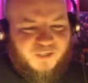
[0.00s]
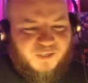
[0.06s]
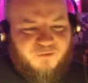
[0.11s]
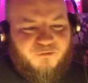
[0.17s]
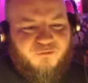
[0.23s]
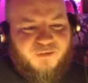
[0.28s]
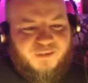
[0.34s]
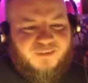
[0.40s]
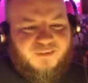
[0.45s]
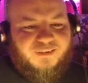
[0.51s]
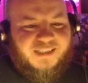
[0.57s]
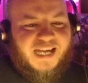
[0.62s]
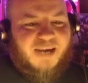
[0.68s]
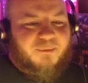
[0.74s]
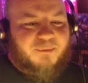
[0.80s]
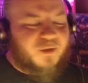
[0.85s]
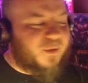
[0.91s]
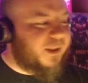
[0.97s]
fill that
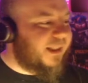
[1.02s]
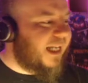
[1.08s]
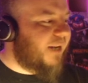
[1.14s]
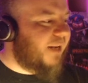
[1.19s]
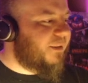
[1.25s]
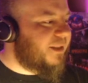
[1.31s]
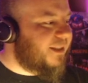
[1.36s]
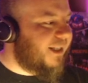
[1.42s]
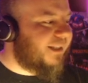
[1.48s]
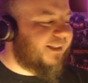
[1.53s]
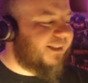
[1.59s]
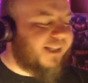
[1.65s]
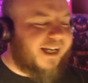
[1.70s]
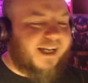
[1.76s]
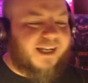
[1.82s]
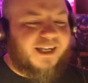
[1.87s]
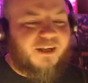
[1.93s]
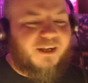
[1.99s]
between now and
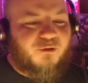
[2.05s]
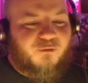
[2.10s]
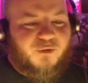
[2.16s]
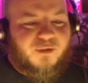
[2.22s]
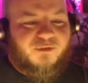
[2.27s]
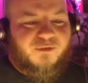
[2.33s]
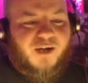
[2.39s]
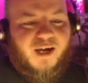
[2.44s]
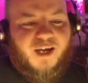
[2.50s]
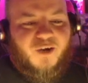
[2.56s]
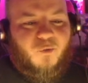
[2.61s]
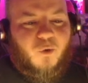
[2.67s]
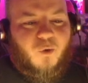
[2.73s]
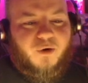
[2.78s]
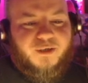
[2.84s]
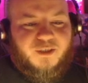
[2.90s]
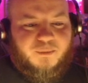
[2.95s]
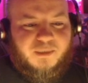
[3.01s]
Sunday full of Iron
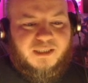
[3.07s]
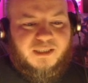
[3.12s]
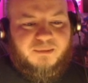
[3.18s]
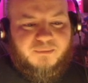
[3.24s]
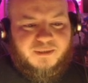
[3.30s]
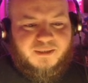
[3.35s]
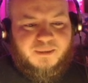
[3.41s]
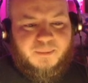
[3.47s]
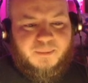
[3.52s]
Warriors memes.